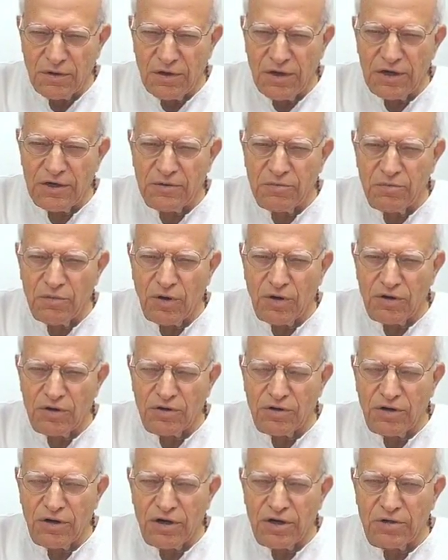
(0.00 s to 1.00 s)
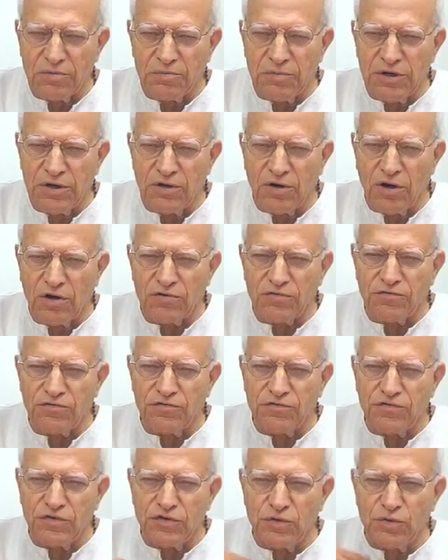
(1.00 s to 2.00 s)
Let me not
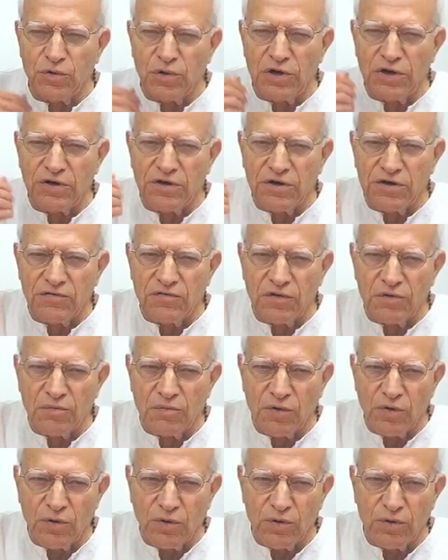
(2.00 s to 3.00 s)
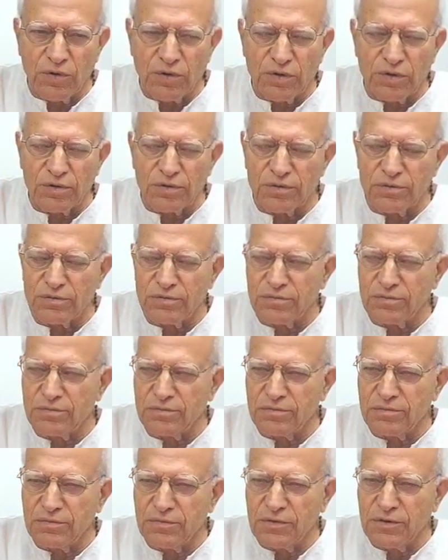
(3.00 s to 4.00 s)
fuel it even more.
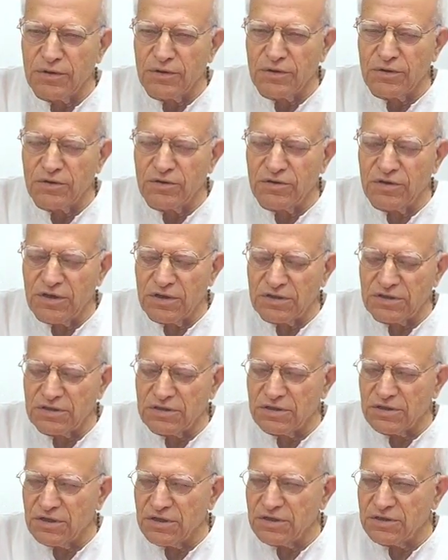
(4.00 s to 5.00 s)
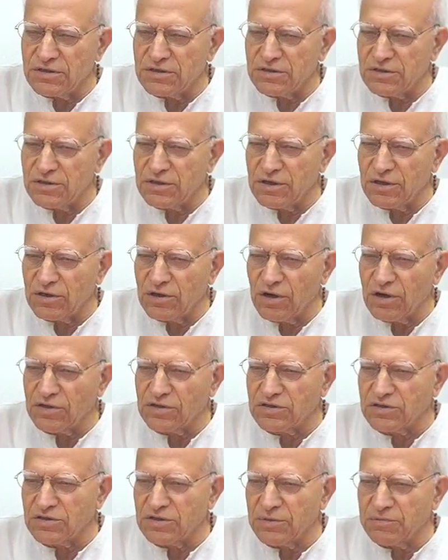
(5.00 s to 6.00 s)
This is the
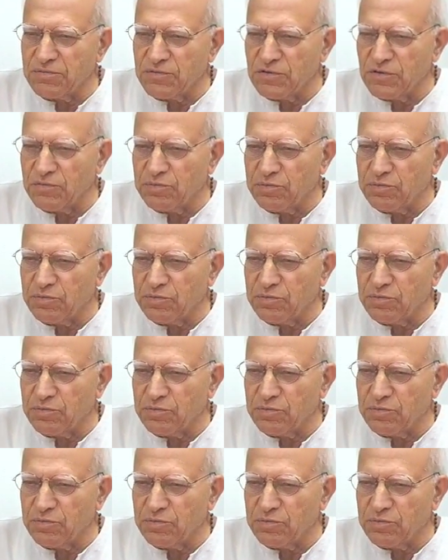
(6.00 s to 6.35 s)
concept